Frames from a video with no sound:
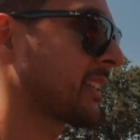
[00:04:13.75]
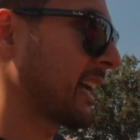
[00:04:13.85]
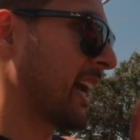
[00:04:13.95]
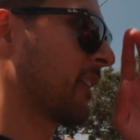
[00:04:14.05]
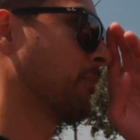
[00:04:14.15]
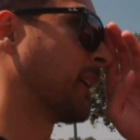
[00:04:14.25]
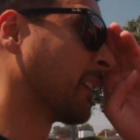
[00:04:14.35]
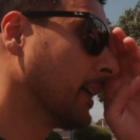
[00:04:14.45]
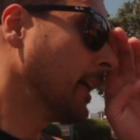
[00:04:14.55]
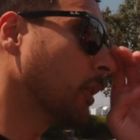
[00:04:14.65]
I have. But
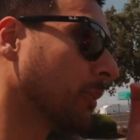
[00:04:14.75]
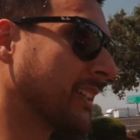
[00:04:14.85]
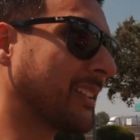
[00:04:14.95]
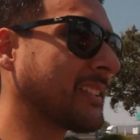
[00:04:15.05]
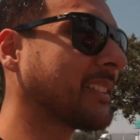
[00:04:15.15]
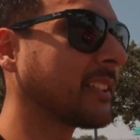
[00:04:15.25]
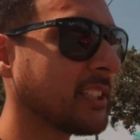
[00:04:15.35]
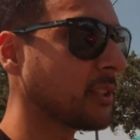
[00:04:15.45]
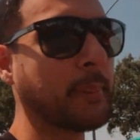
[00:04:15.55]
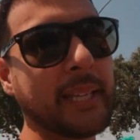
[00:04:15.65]

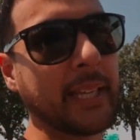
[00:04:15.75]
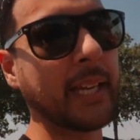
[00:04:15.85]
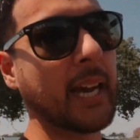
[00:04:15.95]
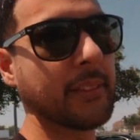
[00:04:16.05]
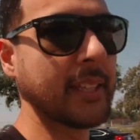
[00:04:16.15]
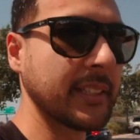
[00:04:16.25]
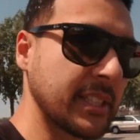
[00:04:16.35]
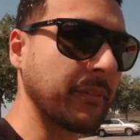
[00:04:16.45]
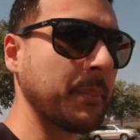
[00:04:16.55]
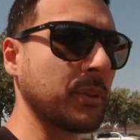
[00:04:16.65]
realistically speaking, I think
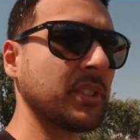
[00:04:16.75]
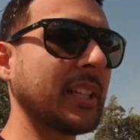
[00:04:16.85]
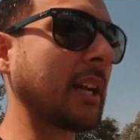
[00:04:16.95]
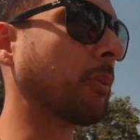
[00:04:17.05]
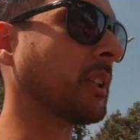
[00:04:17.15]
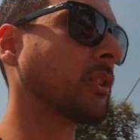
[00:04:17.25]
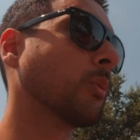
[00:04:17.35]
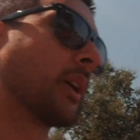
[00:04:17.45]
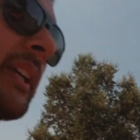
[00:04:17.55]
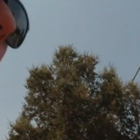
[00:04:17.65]
70% I really do
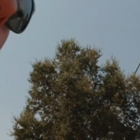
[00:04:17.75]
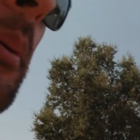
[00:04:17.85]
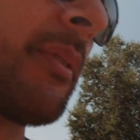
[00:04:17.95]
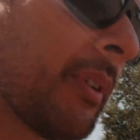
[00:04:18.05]
want to get carbon